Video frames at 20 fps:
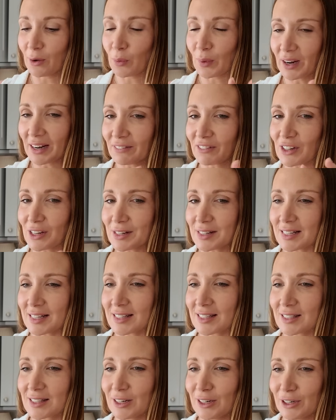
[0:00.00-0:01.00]
When I've used
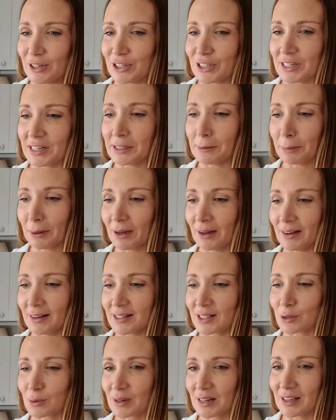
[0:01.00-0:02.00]
this solution in the
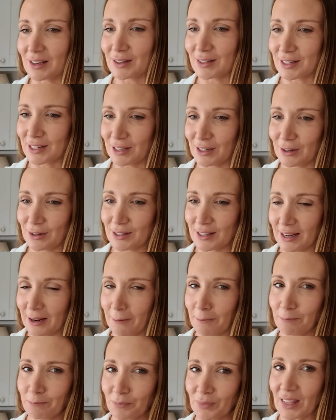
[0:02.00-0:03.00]
past, when I used to use
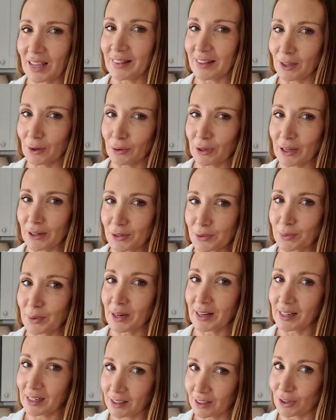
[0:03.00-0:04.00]
it at the old house, when
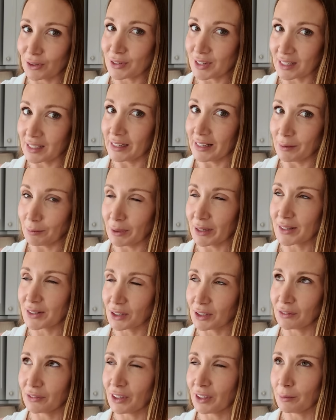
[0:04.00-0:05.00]
I used to clean my
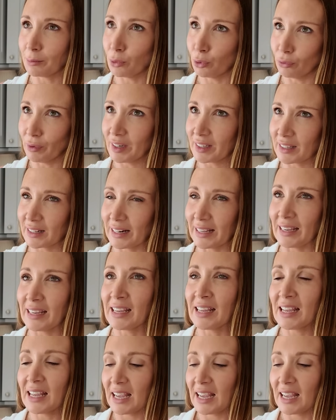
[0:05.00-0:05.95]
sofa more regularly,